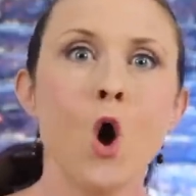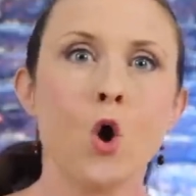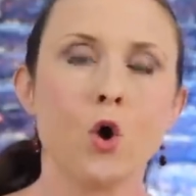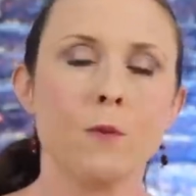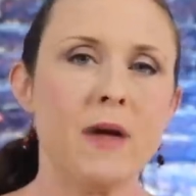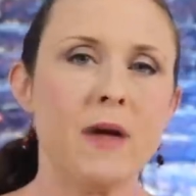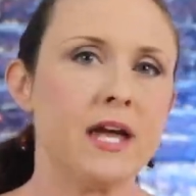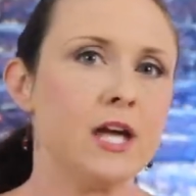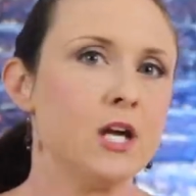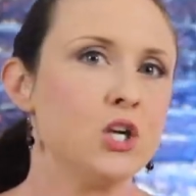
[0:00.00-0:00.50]
or
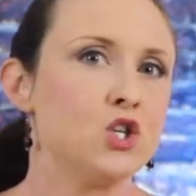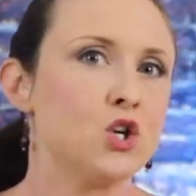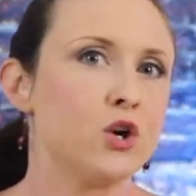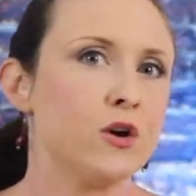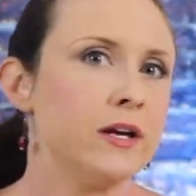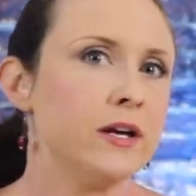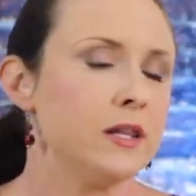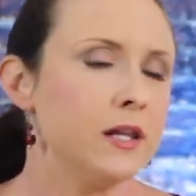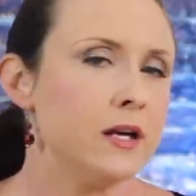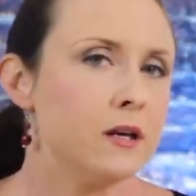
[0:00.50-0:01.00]
making
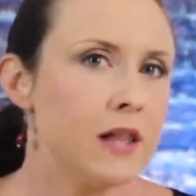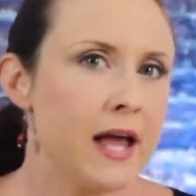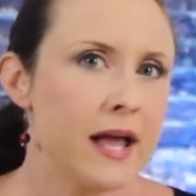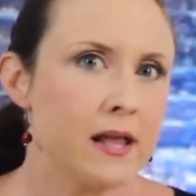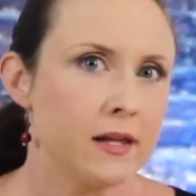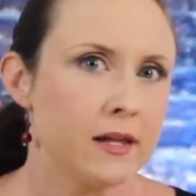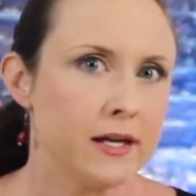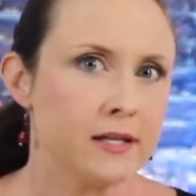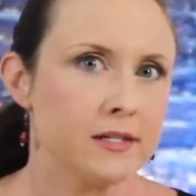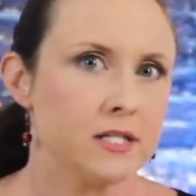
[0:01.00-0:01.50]
sure illegal
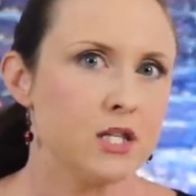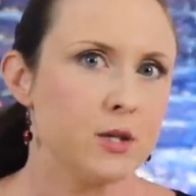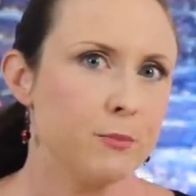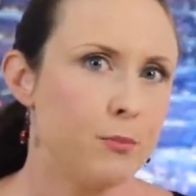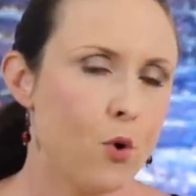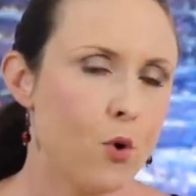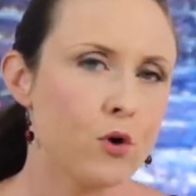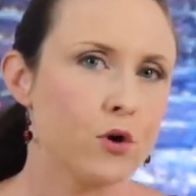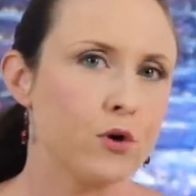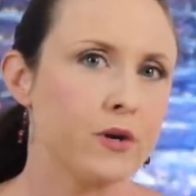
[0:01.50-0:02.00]
aliens at the
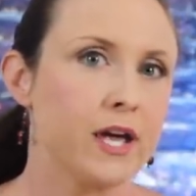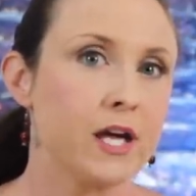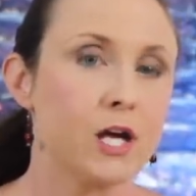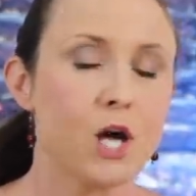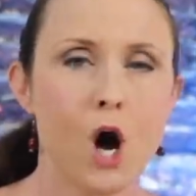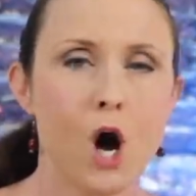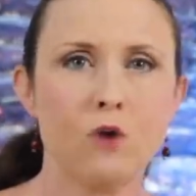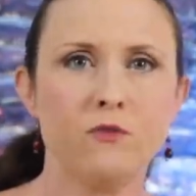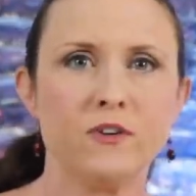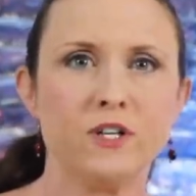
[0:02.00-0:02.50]
border get
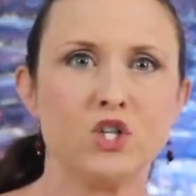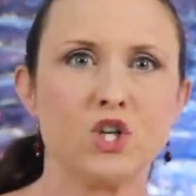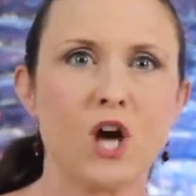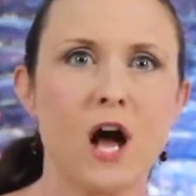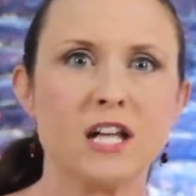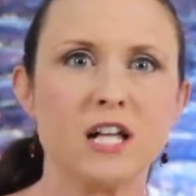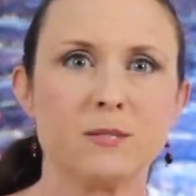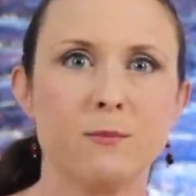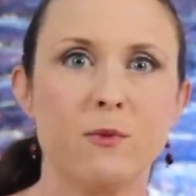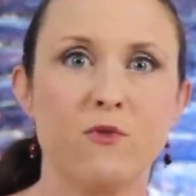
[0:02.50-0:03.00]
COVID
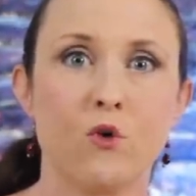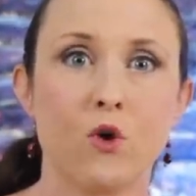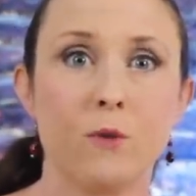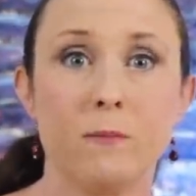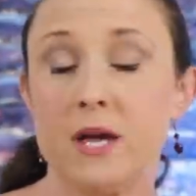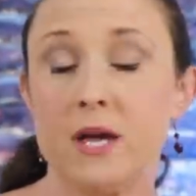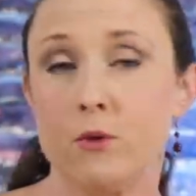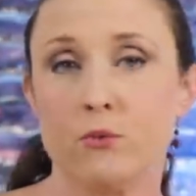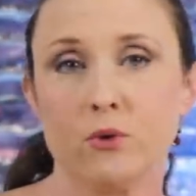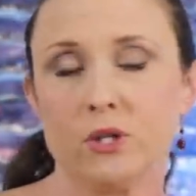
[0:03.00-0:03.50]
shots before
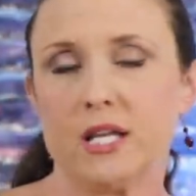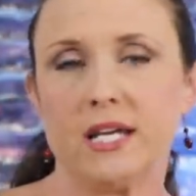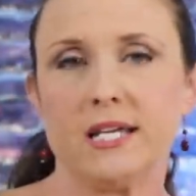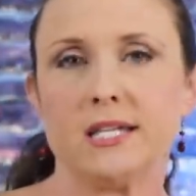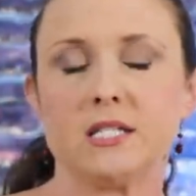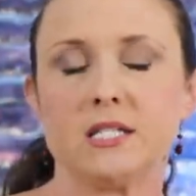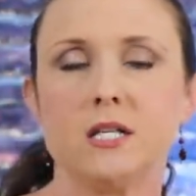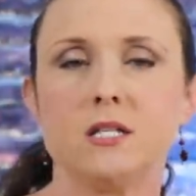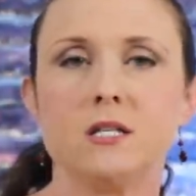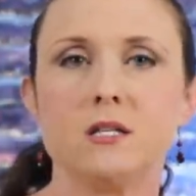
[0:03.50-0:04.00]
being
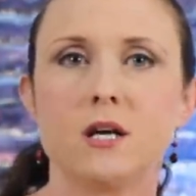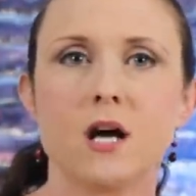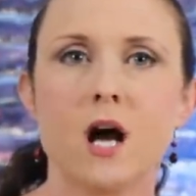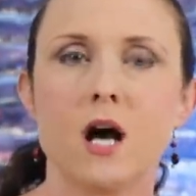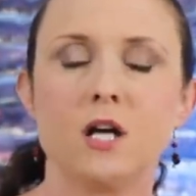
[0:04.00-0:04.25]
released into the